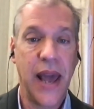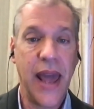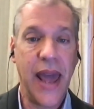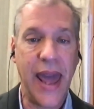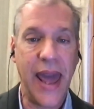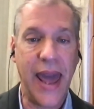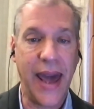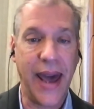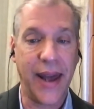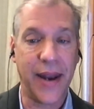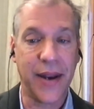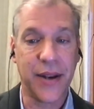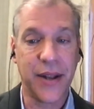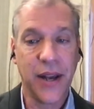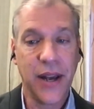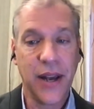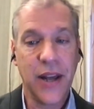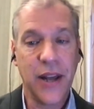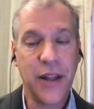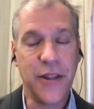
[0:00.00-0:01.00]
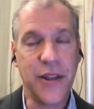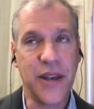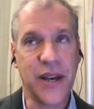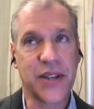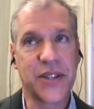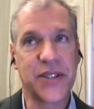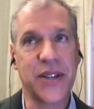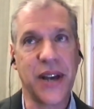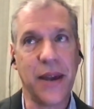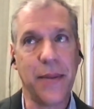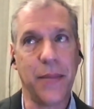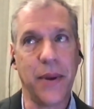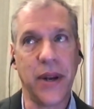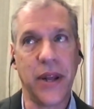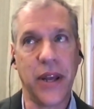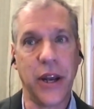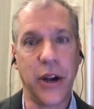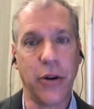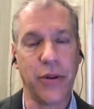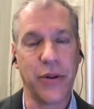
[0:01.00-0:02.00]
And the excitement
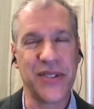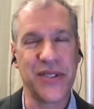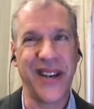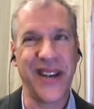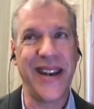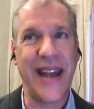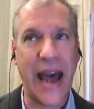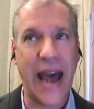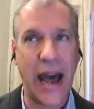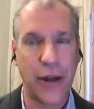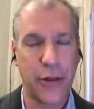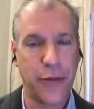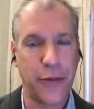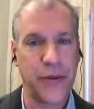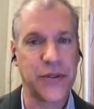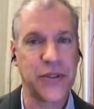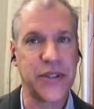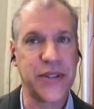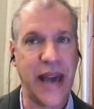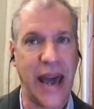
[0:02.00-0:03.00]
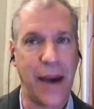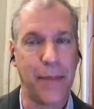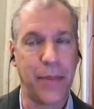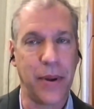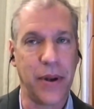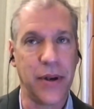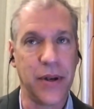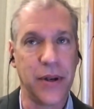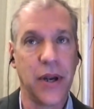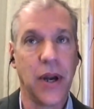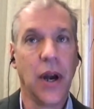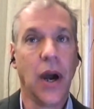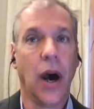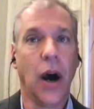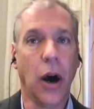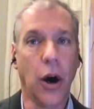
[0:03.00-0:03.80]
here is that now that this has happened,